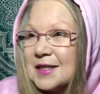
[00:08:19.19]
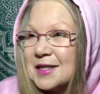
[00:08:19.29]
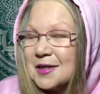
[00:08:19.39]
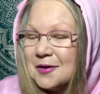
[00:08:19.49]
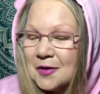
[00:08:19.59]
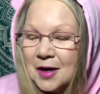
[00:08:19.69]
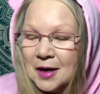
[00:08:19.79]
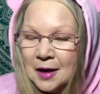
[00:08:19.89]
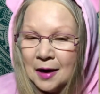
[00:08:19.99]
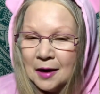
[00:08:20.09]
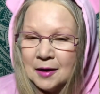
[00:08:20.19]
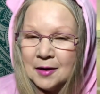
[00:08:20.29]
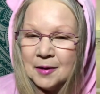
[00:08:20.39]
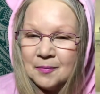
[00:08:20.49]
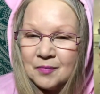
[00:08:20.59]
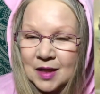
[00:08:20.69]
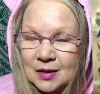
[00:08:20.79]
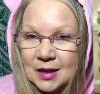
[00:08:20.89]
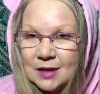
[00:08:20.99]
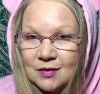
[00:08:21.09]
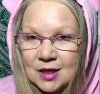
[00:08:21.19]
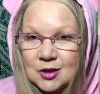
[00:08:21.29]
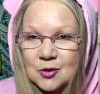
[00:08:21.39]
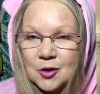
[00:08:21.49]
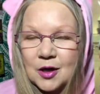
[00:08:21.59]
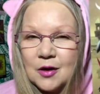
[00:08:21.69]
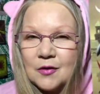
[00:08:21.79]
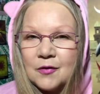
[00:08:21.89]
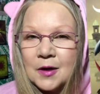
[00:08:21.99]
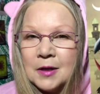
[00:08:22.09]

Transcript: So leave this sort of,